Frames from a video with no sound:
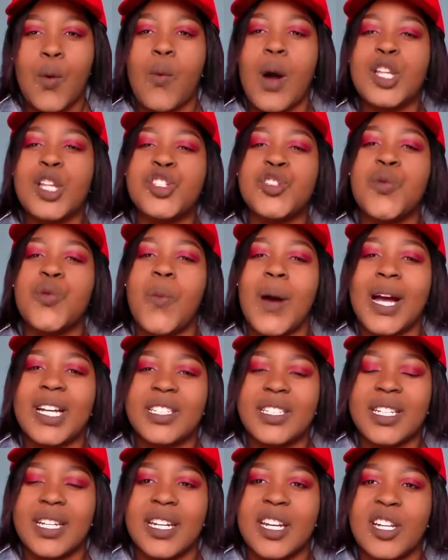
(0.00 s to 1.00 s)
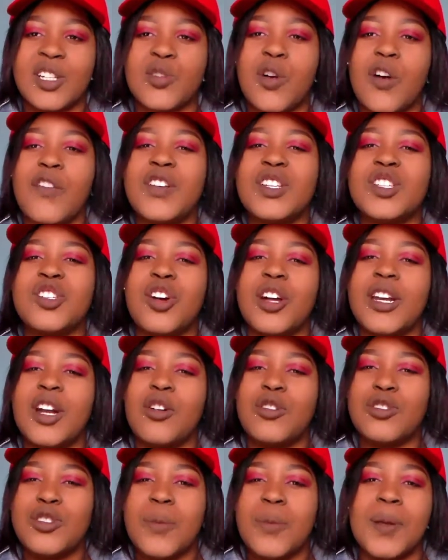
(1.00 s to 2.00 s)
once you wash it, it's obviously going
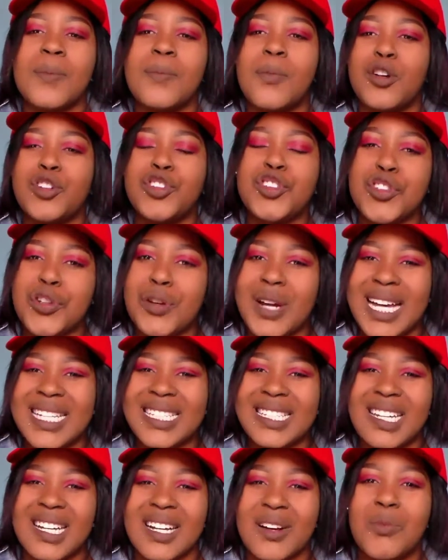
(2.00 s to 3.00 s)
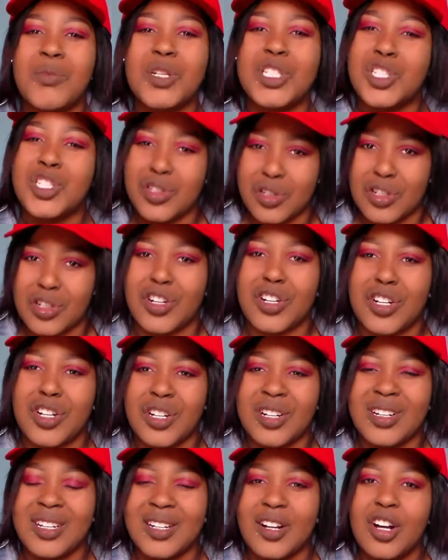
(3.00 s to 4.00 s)
to also be moisturizing, which is
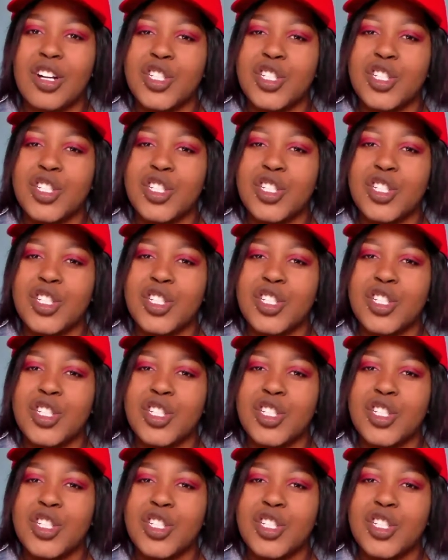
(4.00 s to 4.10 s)
good,